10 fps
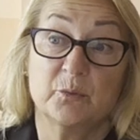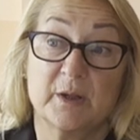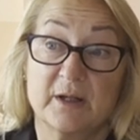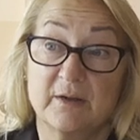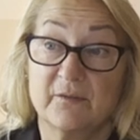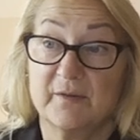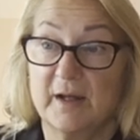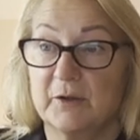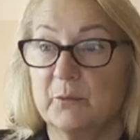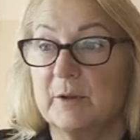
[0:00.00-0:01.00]
ways
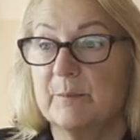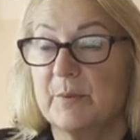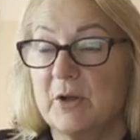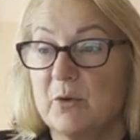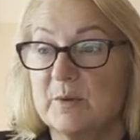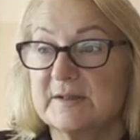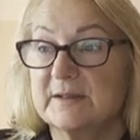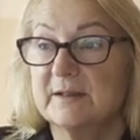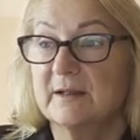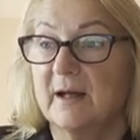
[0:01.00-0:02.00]
that were
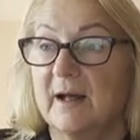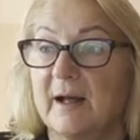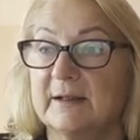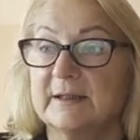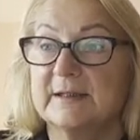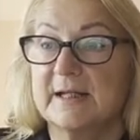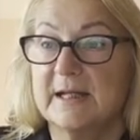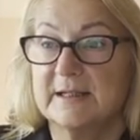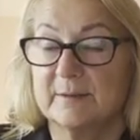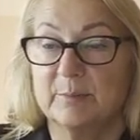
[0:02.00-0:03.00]
previously
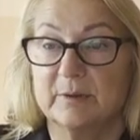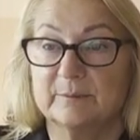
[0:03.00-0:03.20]
unattainable.